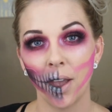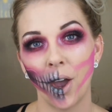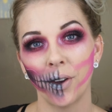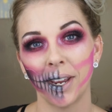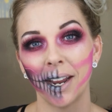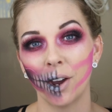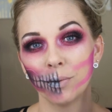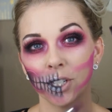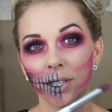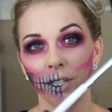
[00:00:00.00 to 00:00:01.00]
Okay, now I'm
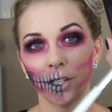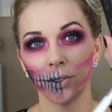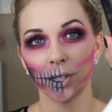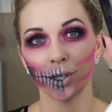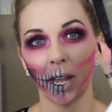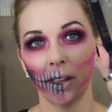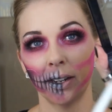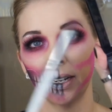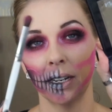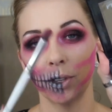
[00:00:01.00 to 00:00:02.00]
just going to use this palette
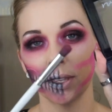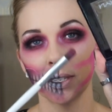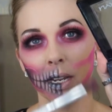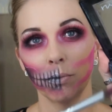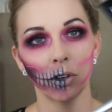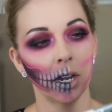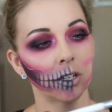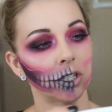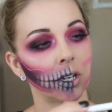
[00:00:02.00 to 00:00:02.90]
again with the same brush